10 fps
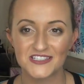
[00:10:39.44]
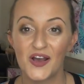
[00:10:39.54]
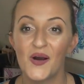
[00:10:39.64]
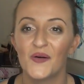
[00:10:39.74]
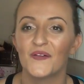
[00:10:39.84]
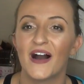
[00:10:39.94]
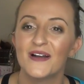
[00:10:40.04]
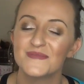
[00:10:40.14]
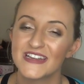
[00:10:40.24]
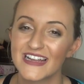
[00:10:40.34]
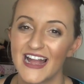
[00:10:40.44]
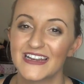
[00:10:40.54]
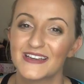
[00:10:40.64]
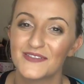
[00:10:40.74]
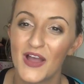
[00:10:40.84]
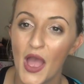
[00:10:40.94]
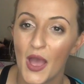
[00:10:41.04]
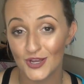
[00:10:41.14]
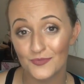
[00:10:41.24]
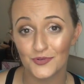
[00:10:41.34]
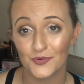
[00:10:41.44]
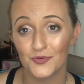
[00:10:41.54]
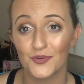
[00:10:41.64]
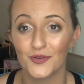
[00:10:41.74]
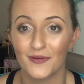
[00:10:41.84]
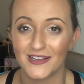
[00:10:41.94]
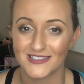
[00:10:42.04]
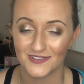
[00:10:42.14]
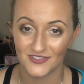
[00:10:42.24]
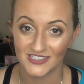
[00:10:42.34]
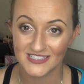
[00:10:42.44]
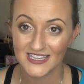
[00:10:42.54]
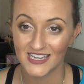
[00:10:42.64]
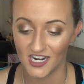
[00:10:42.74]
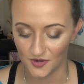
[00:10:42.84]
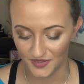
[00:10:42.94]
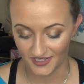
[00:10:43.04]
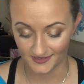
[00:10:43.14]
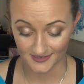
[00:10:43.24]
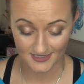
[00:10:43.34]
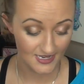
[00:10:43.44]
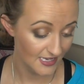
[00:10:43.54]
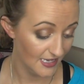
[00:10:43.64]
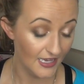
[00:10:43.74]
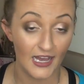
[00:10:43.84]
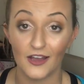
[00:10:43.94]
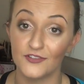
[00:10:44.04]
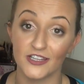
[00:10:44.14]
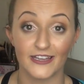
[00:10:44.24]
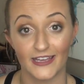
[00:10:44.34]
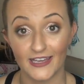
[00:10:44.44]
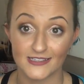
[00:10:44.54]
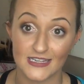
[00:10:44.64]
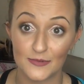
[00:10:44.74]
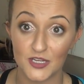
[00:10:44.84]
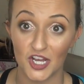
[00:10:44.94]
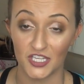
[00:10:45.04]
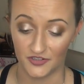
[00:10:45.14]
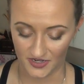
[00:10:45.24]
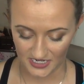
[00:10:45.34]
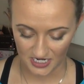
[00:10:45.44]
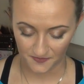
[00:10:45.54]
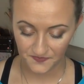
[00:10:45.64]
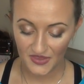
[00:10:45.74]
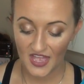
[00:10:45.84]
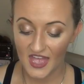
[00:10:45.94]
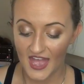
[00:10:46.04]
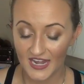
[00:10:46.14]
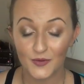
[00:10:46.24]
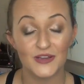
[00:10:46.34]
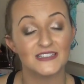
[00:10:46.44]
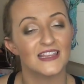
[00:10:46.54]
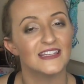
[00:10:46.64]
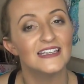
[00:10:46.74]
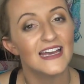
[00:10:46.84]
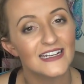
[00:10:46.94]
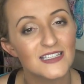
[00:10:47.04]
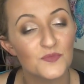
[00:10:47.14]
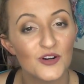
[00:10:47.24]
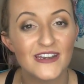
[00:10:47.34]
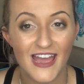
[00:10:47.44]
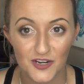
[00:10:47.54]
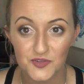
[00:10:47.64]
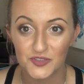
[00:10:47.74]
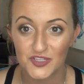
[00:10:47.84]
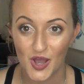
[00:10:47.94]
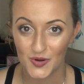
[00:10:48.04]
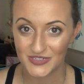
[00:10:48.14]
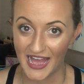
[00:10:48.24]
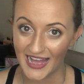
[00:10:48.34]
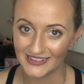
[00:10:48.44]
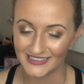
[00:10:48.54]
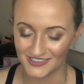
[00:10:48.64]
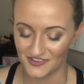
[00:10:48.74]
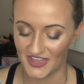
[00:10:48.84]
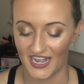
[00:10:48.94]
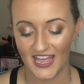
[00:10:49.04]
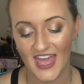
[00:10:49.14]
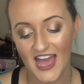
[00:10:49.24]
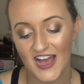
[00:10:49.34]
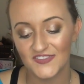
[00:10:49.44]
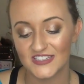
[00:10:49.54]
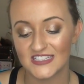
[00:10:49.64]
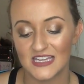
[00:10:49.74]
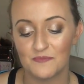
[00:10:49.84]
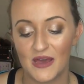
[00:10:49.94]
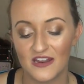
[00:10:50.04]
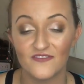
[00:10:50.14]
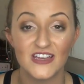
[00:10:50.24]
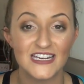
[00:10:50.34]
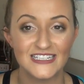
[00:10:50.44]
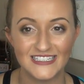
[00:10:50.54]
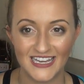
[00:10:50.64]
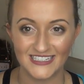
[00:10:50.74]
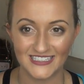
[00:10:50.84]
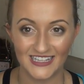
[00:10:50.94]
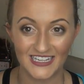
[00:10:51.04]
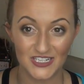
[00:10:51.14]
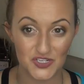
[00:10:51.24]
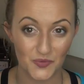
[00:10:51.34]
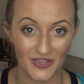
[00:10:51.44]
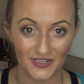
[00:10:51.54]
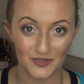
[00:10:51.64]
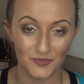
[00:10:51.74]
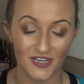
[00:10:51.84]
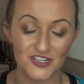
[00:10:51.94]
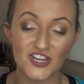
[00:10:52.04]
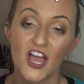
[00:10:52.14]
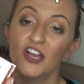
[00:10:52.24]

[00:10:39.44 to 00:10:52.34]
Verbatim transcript: so I'm gonna kind of jump through the rest of these here because I feel like I can't stop talking right now. Anyways, the next more natural toned highlighter that I have is the Benefit Dandelion Twinkle Blush.